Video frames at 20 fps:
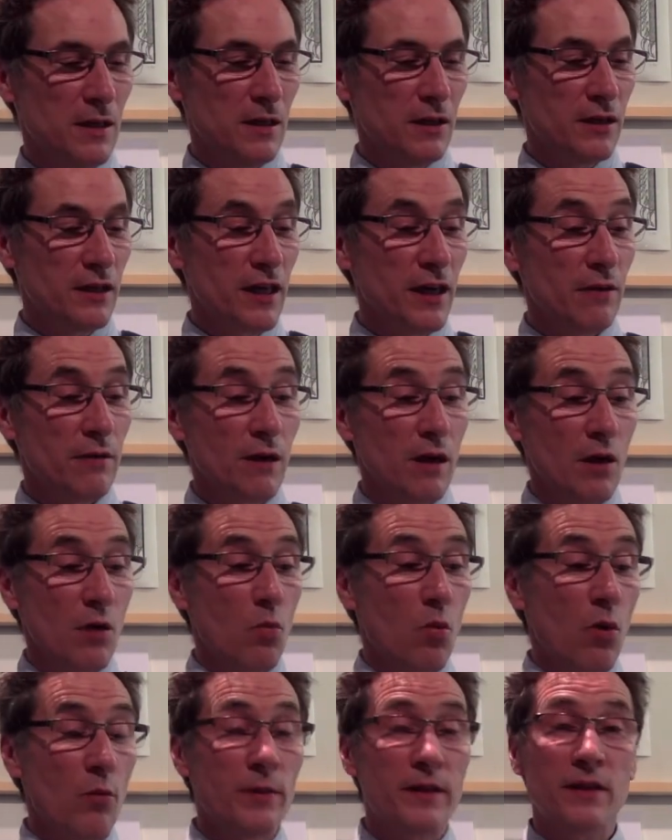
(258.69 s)
So
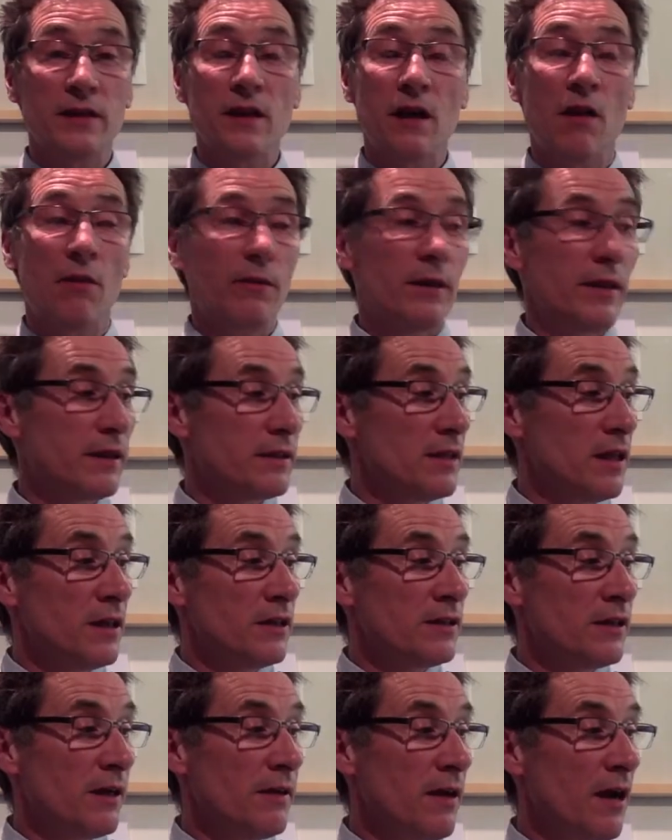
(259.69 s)
what we start with,
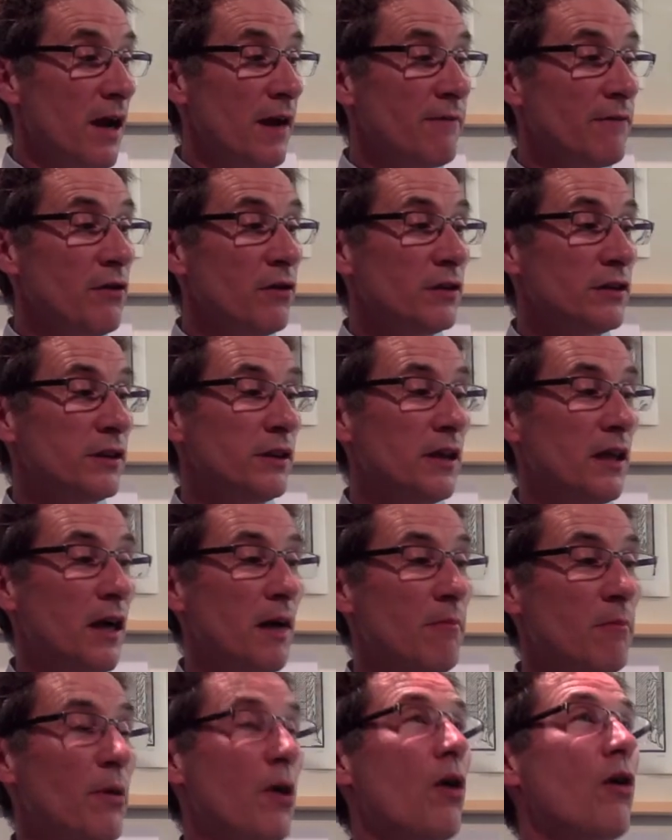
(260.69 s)
so I've got
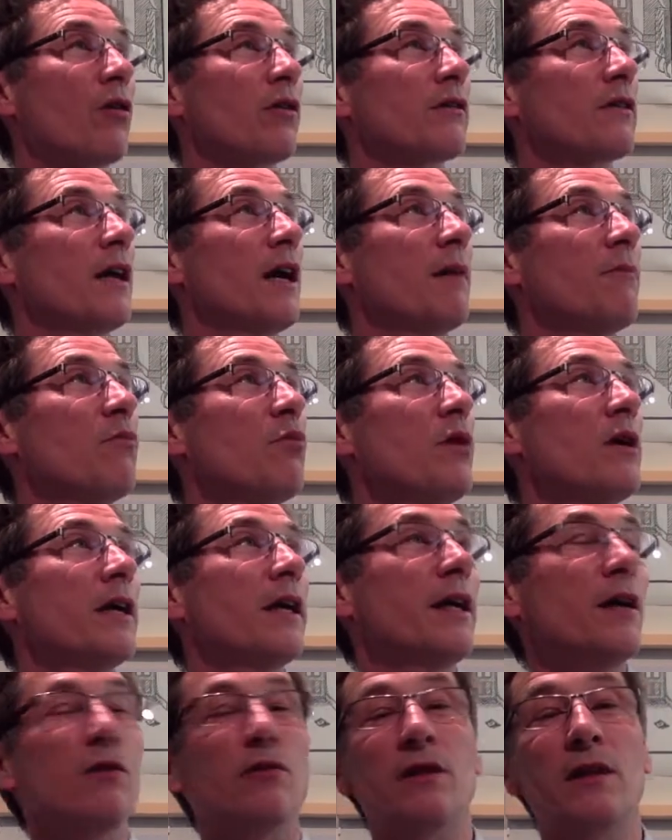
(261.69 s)
a block that I'm
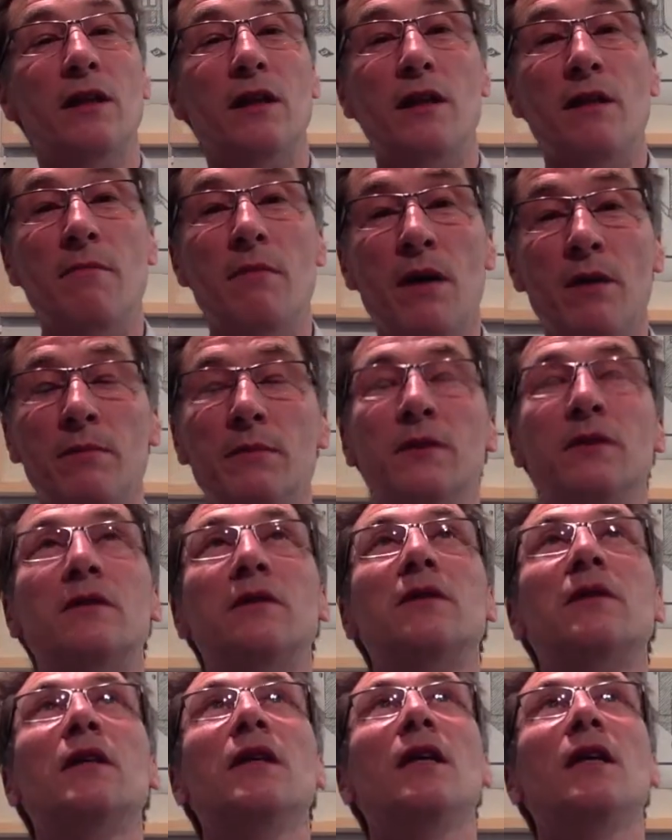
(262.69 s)
working on at the moment,